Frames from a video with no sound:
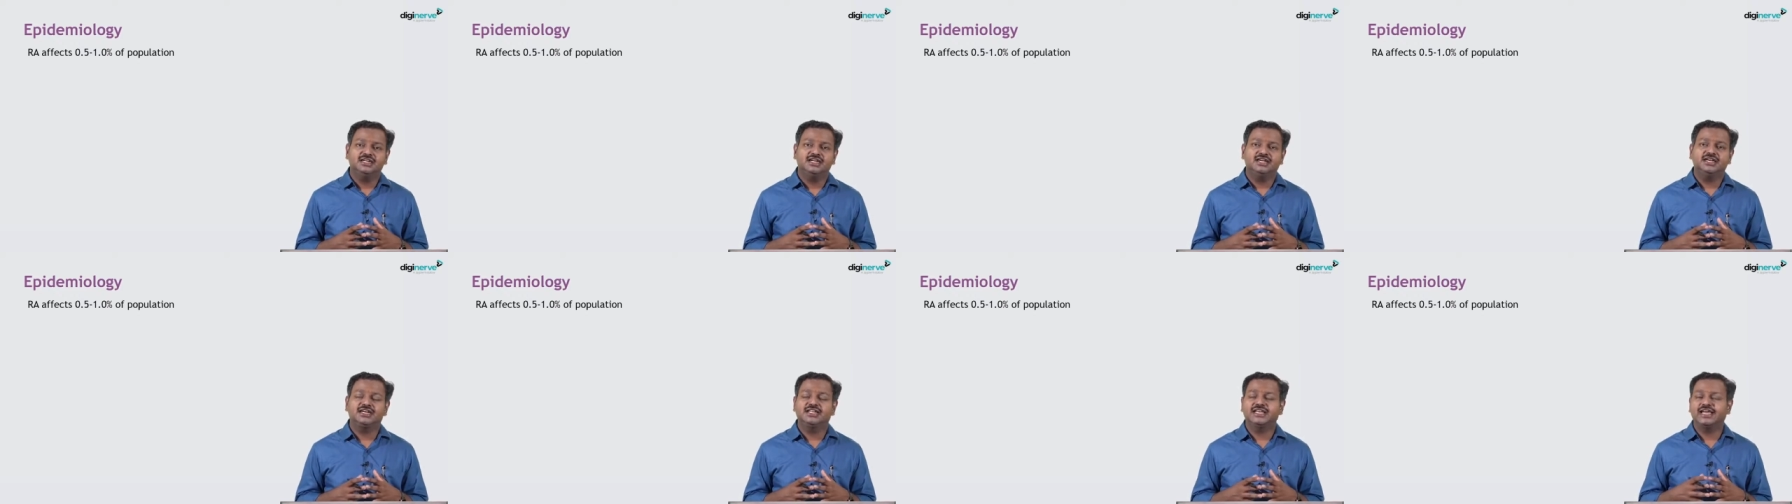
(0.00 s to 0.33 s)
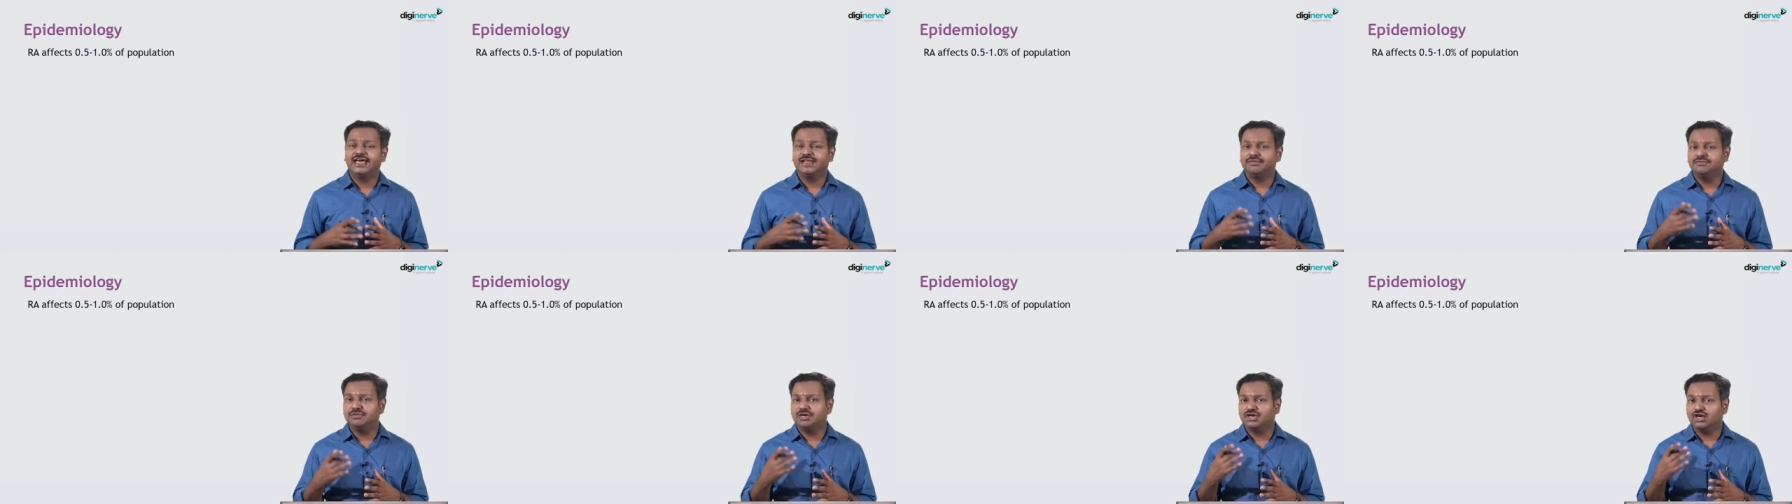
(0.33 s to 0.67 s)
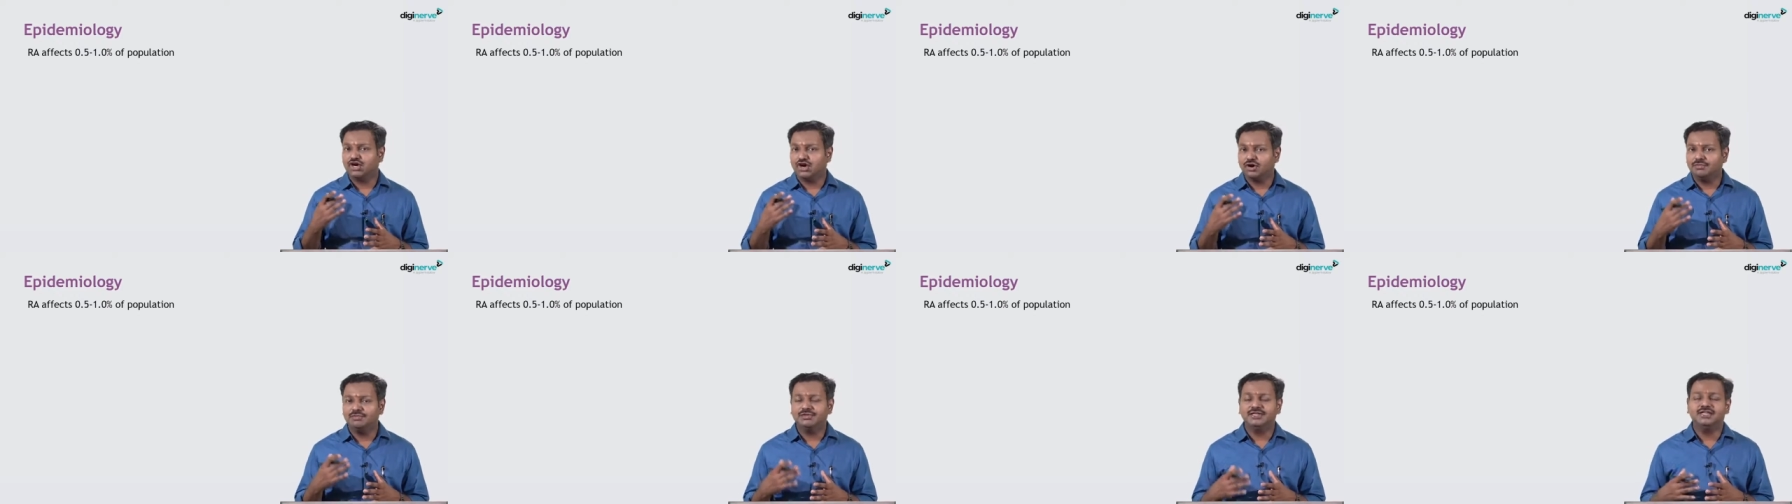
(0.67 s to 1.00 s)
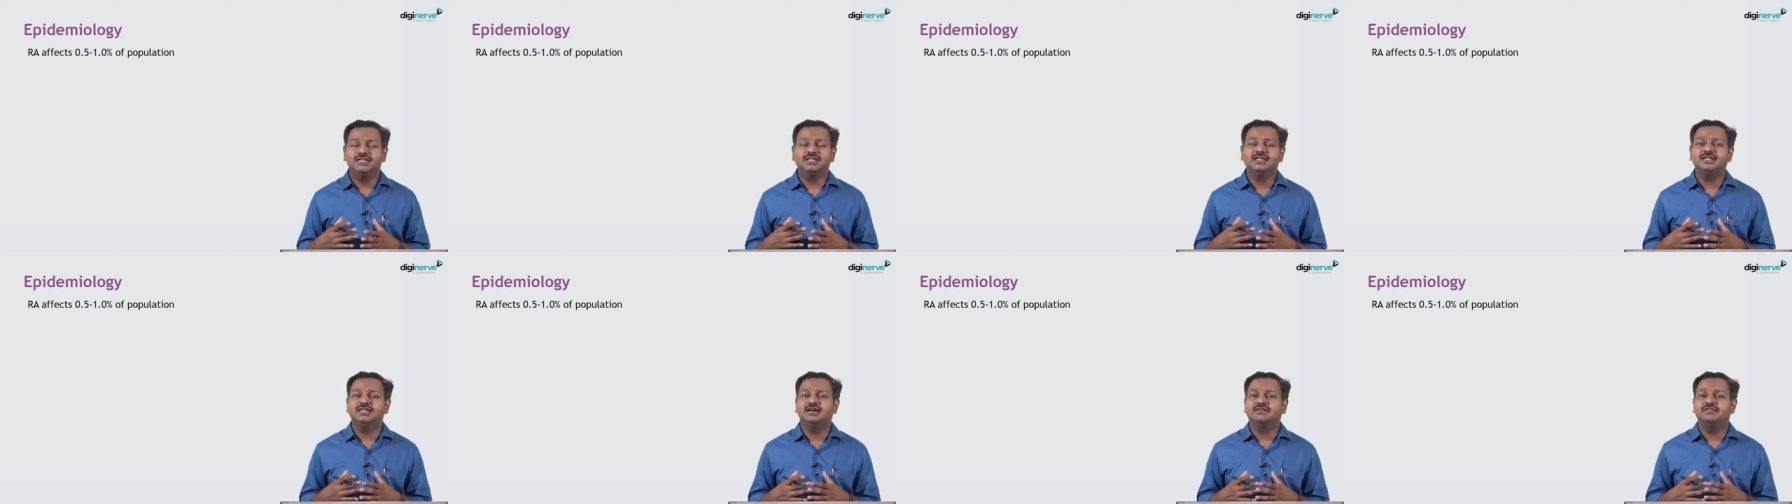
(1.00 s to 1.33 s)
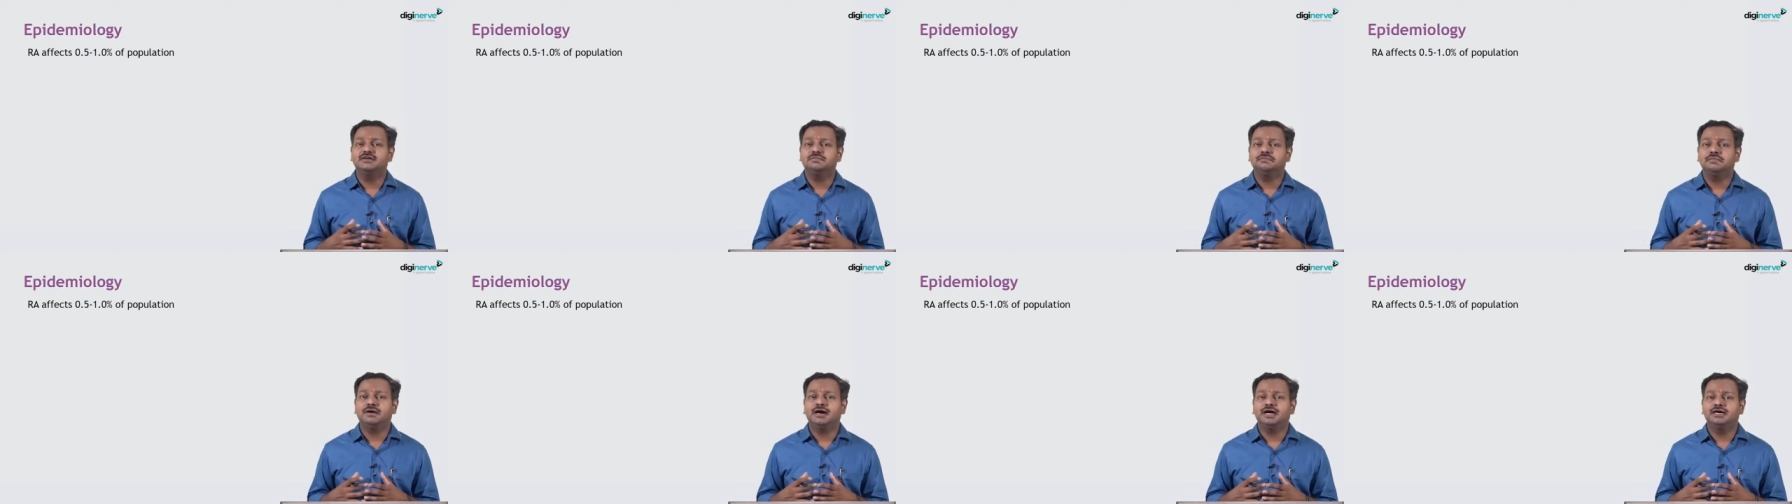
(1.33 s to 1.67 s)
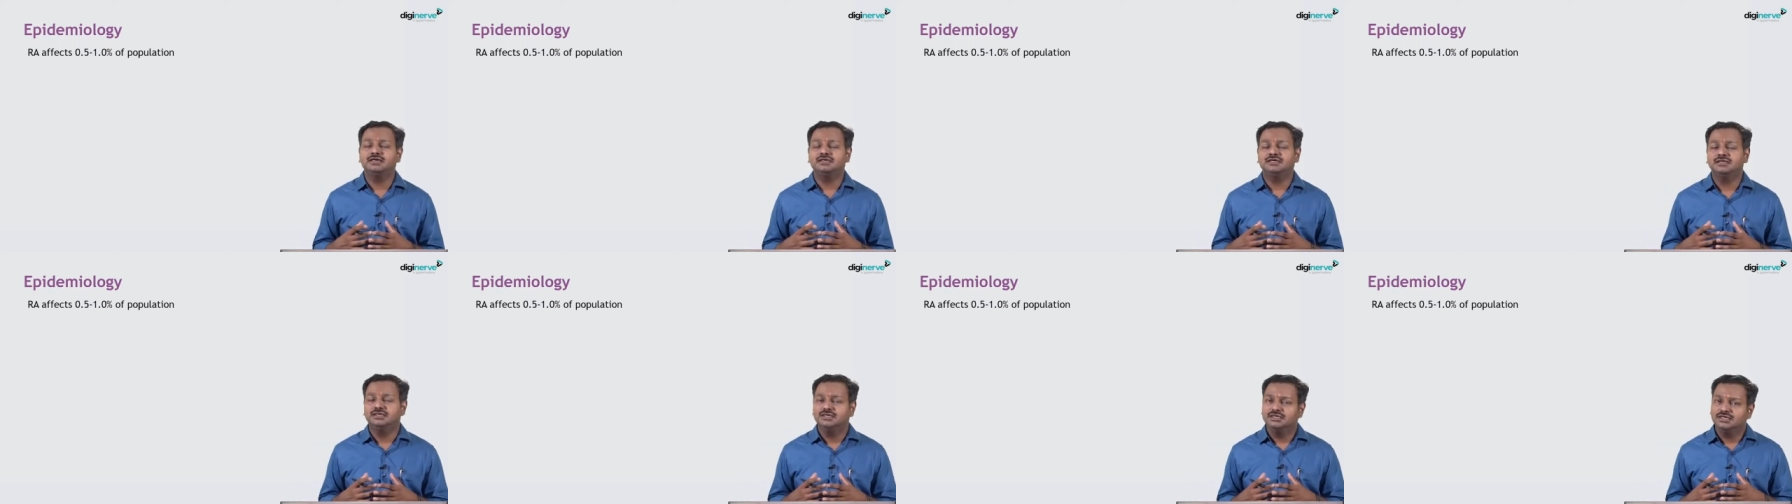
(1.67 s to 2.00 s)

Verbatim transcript: It can be commoner in our part.